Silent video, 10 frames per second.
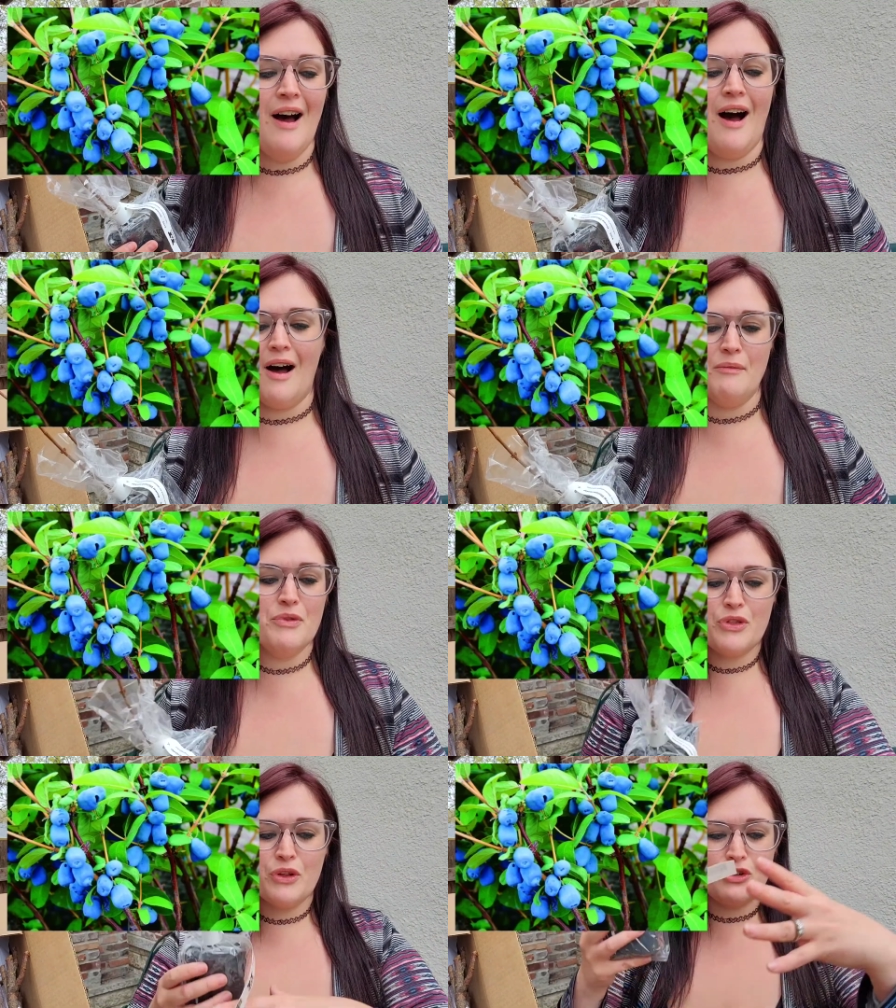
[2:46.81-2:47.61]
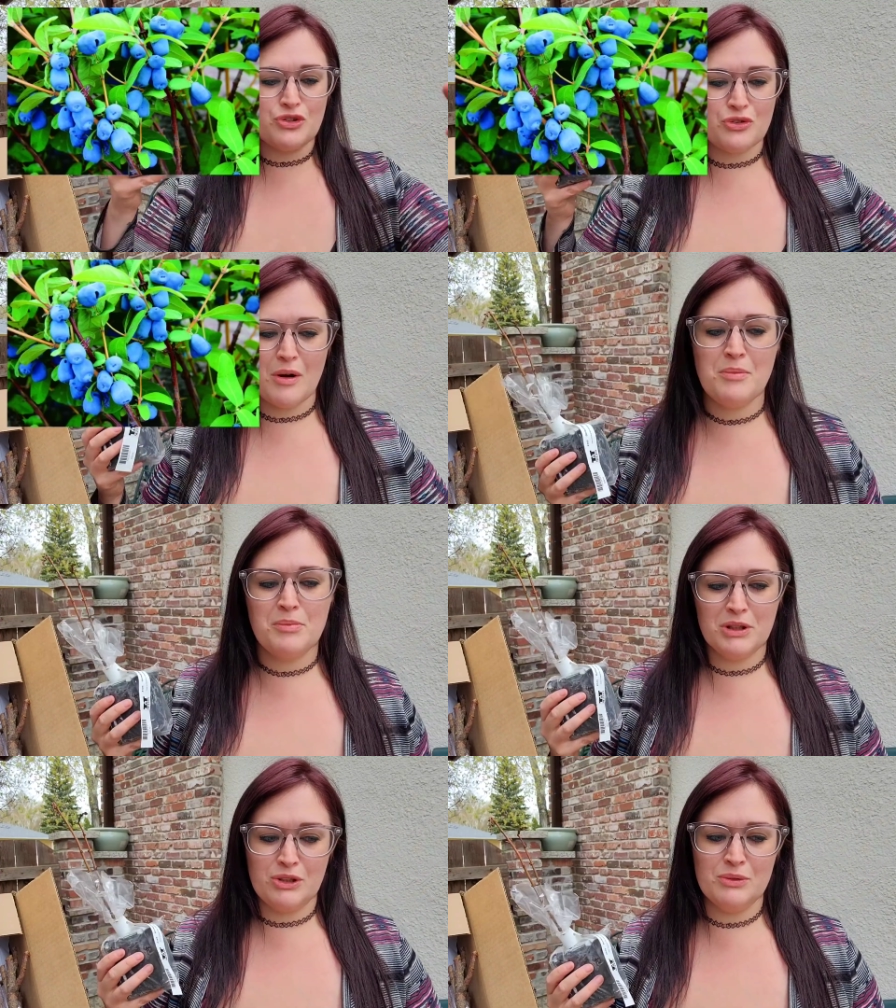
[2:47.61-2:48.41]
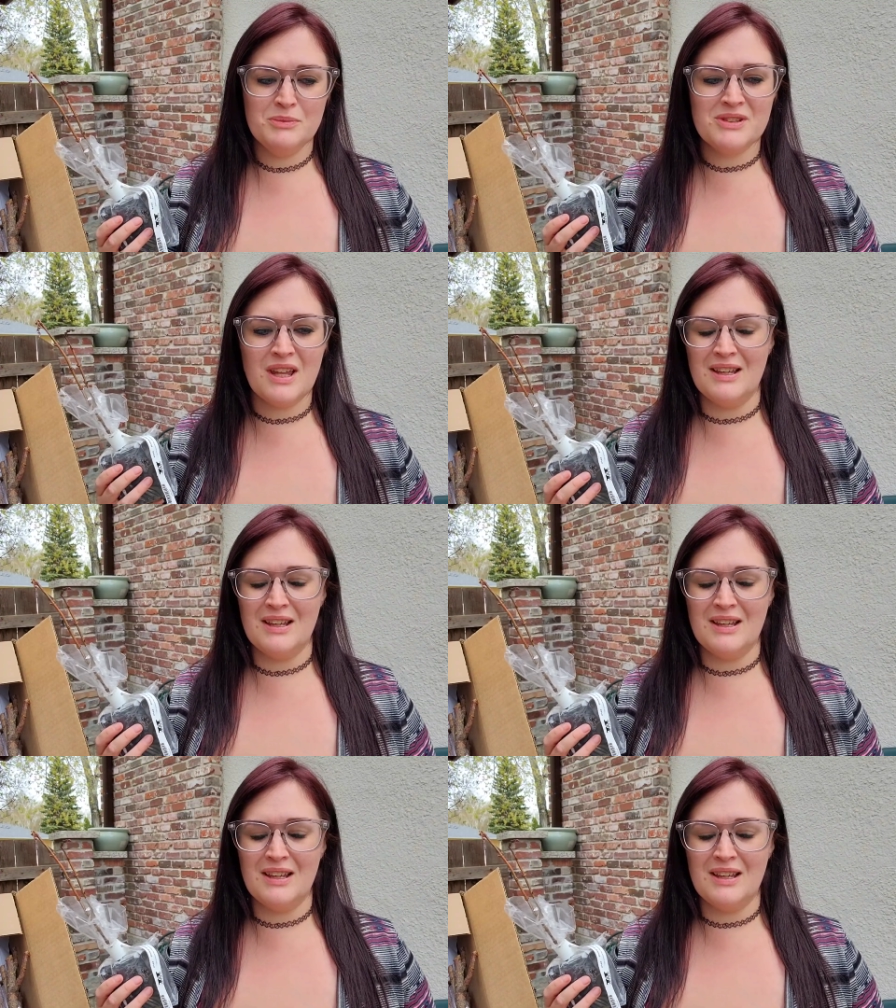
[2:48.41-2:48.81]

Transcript: Um, the shrub blooms.